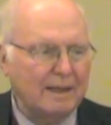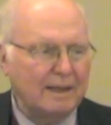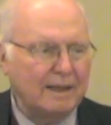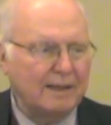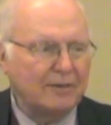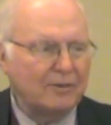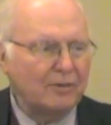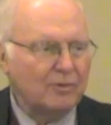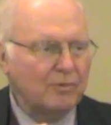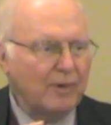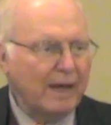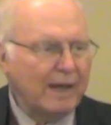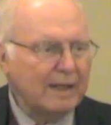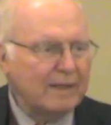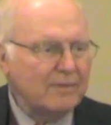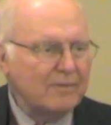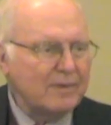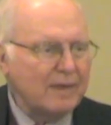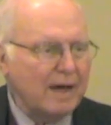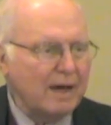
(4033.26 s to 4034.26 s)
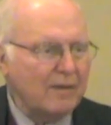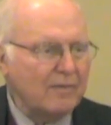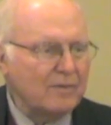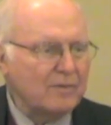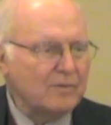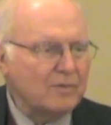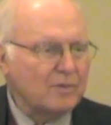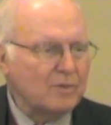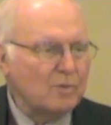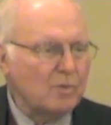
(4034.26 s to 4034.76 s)
and to reconcile the
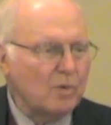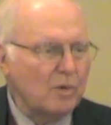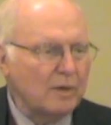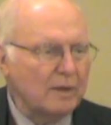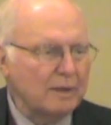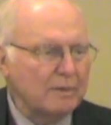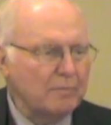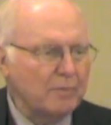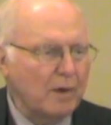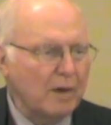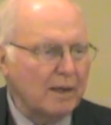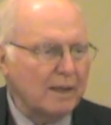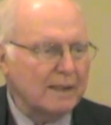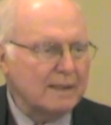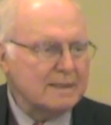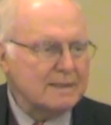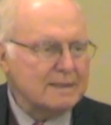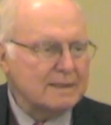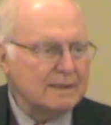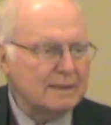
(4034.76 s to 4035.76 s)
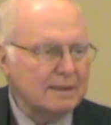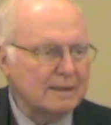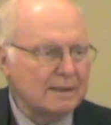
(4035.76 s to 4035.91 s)
two warring parties,